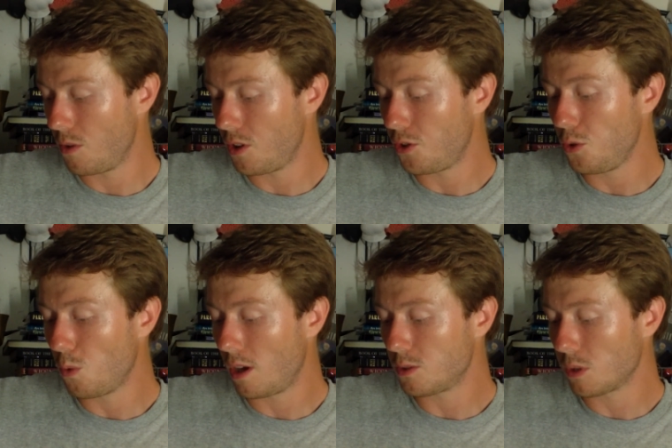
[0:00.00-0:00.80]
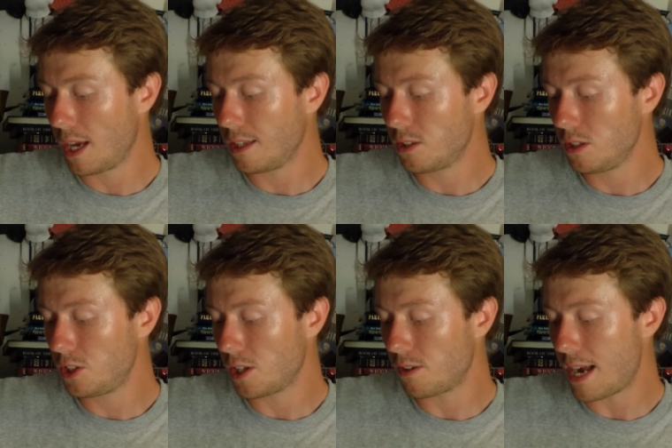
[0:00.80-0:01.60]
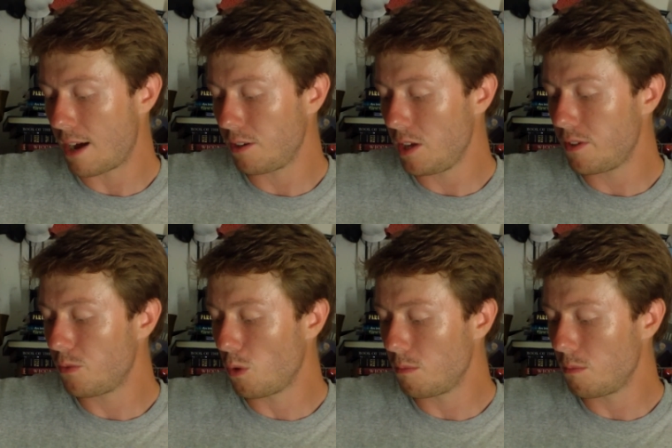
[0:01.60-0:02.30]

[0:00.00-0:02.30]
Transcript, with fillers: then the two wands will cancel each other out, even if